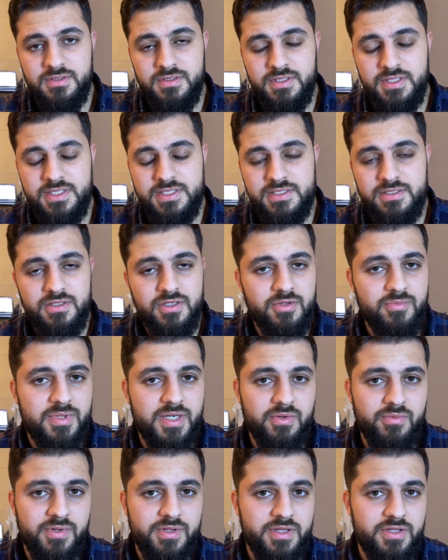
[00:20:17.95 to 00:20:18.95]
It's not
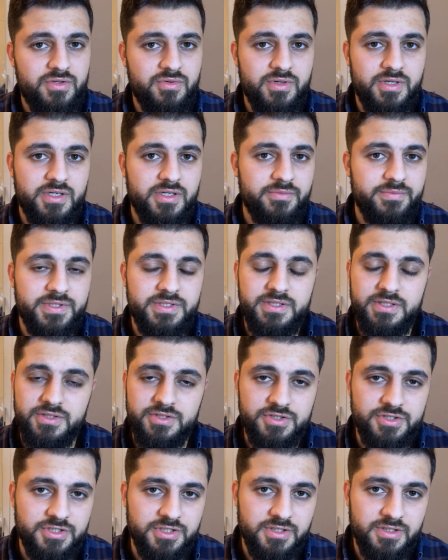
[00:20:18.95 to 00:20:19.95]
about whether you are committing
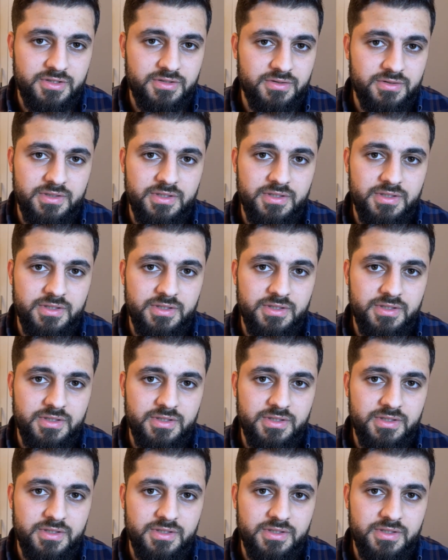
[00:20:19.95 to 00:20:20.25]
shirk or